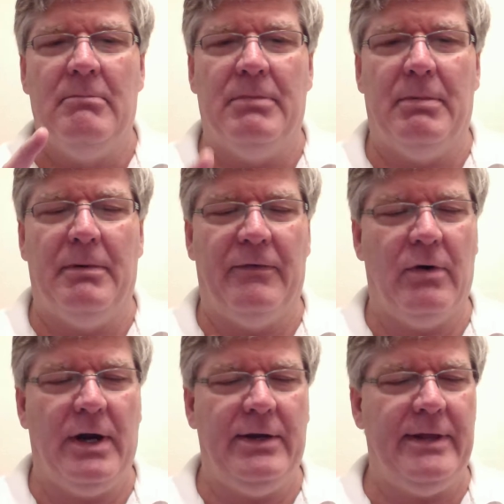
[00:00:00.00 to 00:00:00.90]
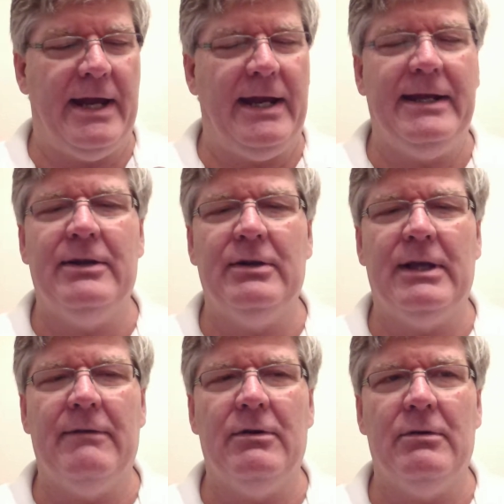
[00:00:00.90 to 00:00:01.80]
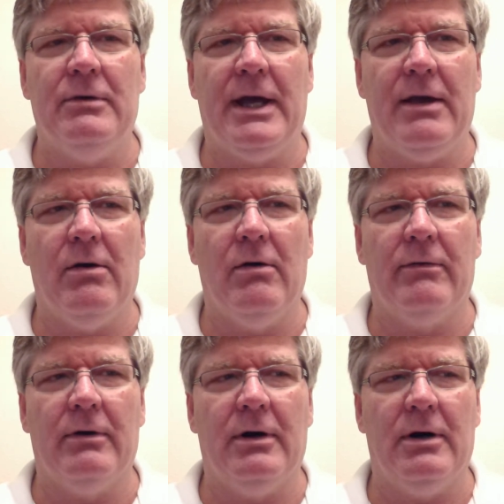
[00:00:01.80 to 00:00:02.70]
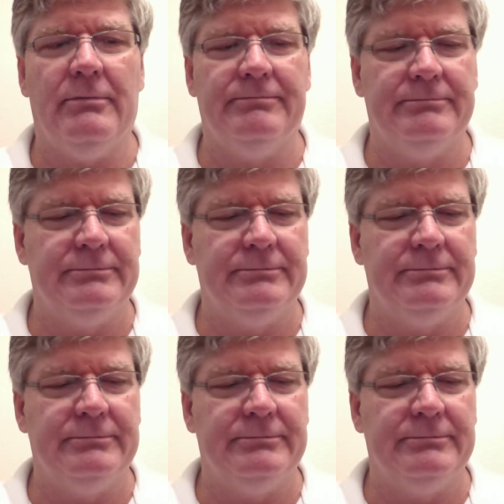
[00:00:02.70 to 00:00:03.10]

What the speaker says: But before I do that, I need to give you a overall